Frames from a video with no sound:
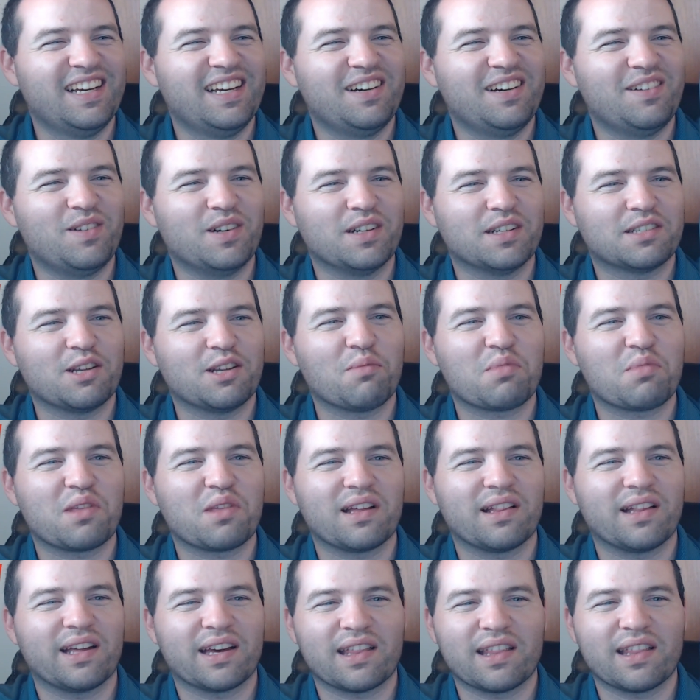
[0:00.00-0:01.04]
Went something
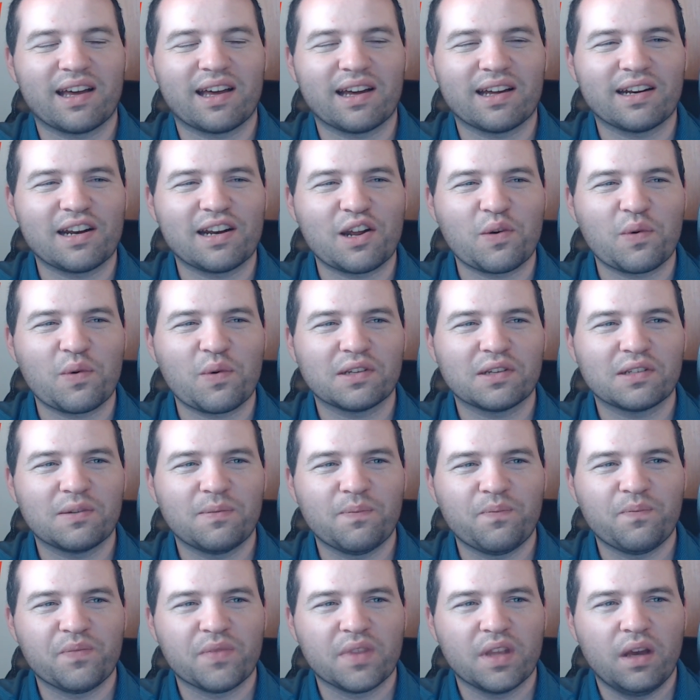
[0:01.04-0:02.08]
like that, anyways.
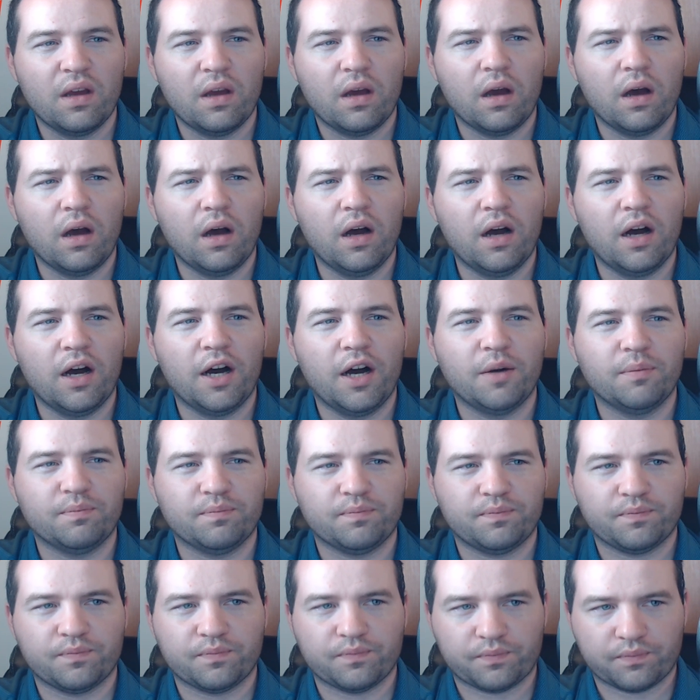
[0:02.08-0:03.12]
Um,
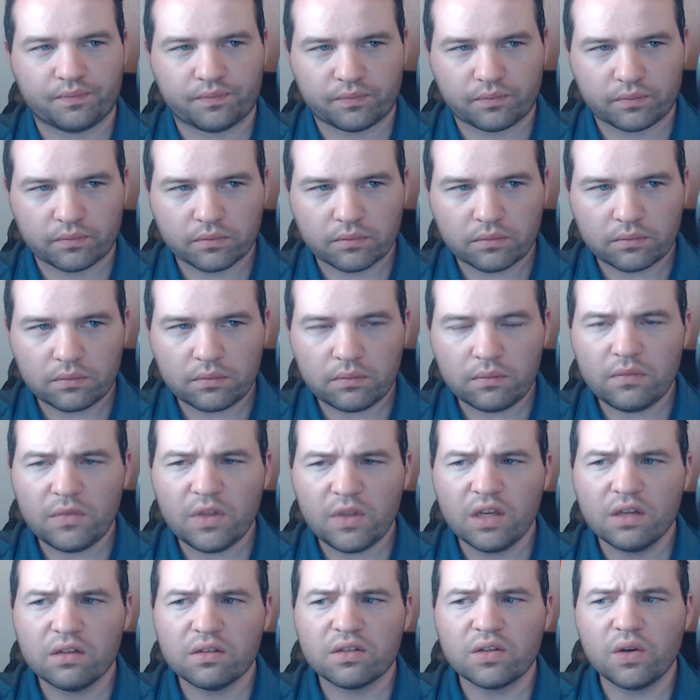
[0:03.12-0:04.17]

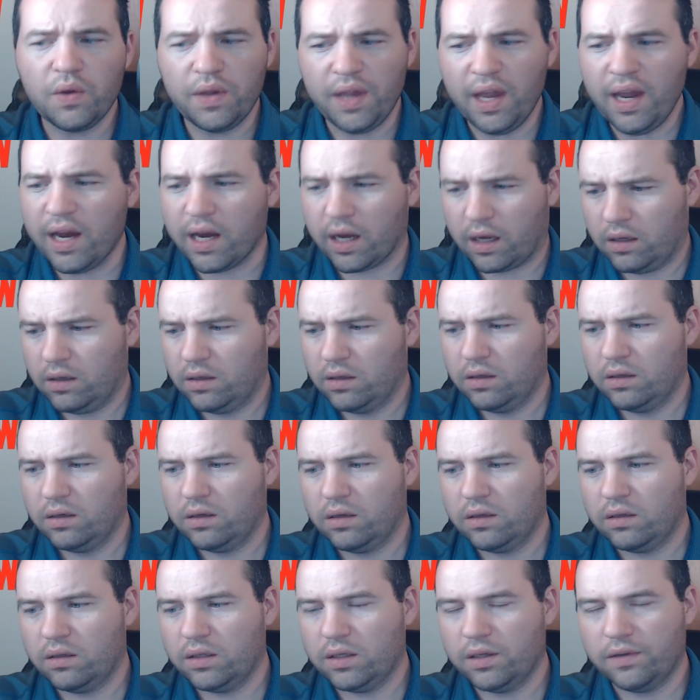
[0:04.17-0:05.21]
so yeah,
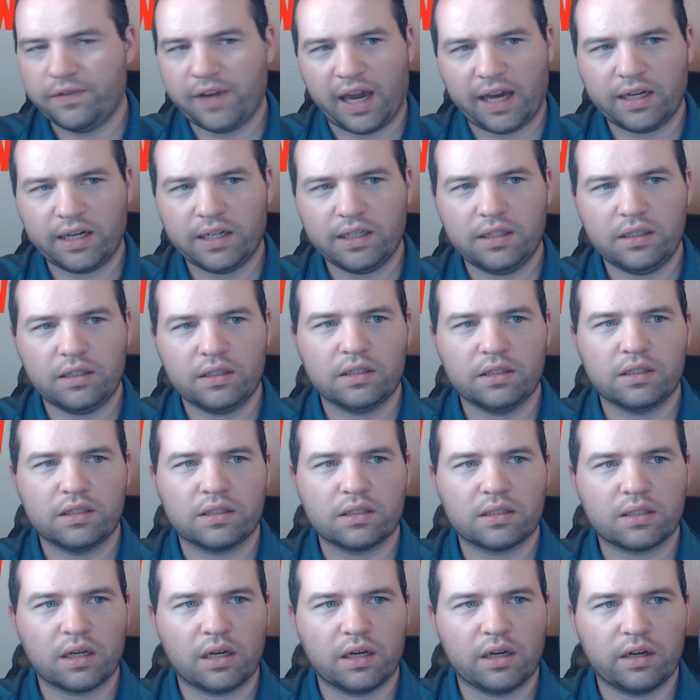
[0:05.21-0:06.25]
Nevada
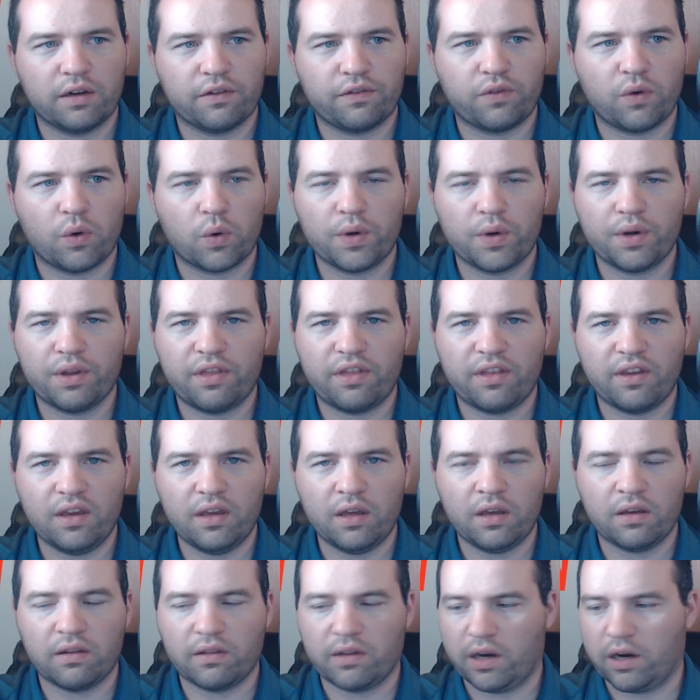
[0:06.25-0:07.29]
is uh, forward
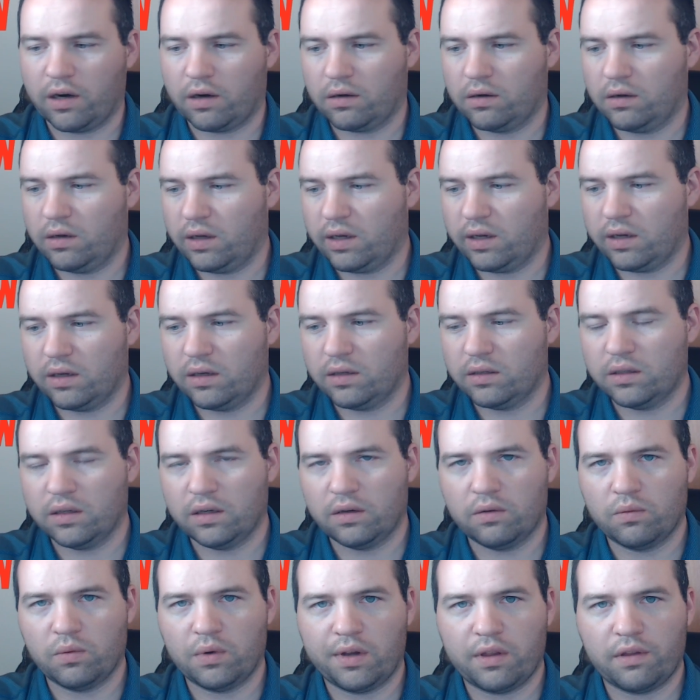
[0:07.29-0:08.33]
thinking there, and uh,
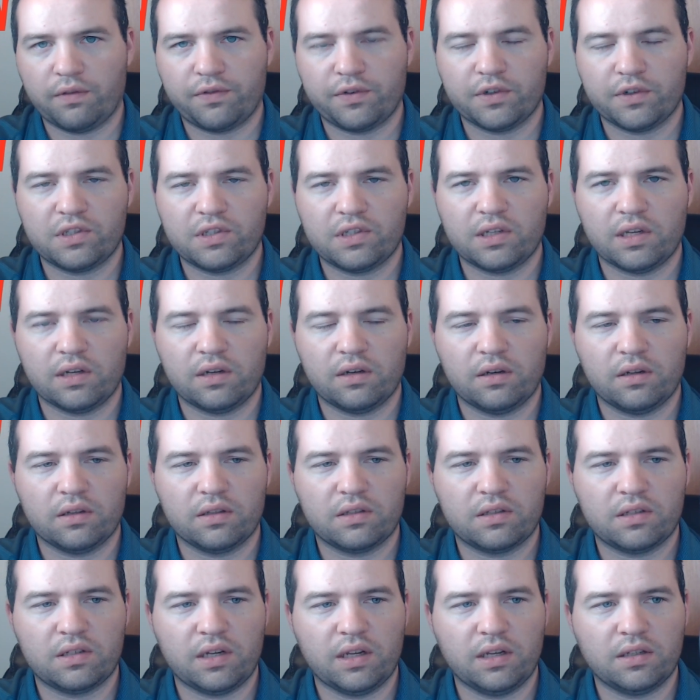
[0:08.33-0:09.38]
one of the first uh,
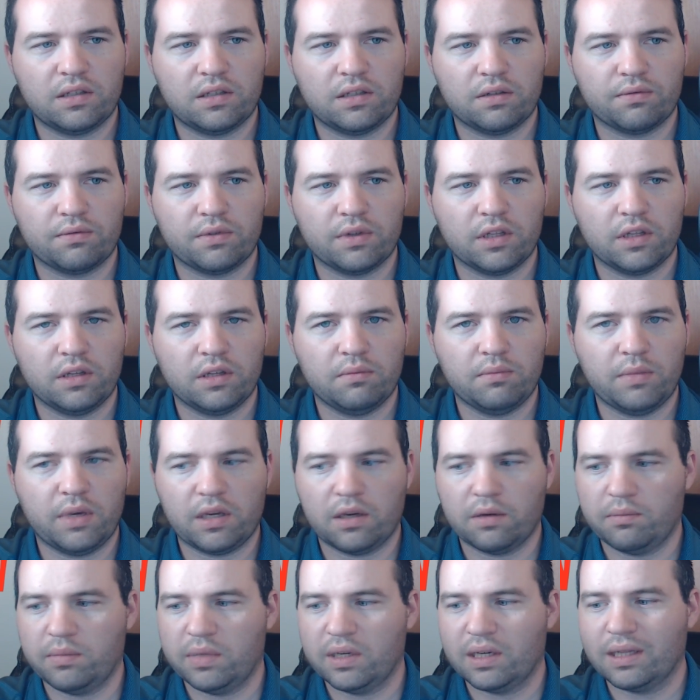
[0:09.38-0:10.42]
states to really make a
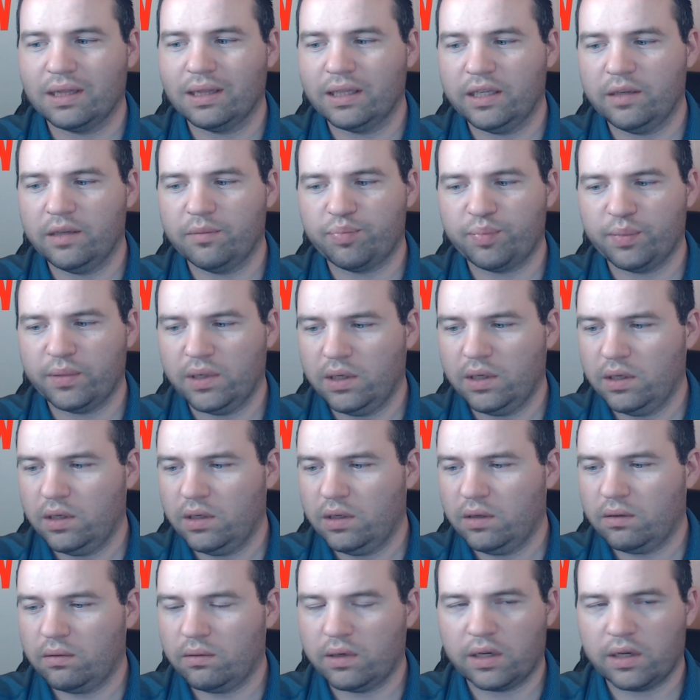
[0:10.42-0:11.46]
big leap
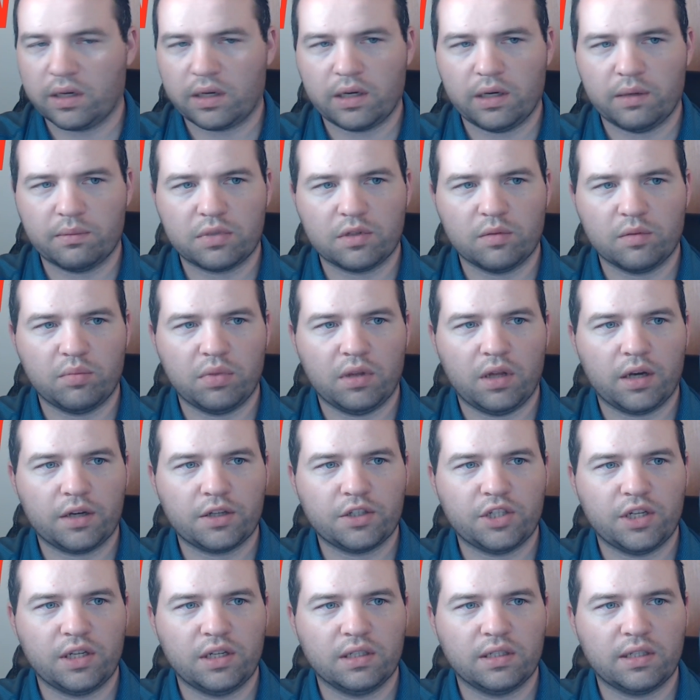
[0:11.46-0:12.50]
when it comes to
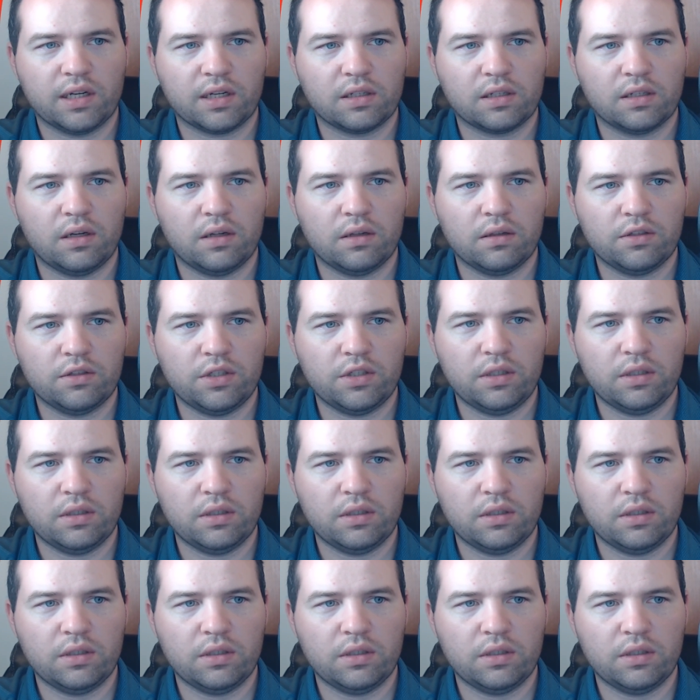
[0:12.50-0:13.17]
blockchain technology.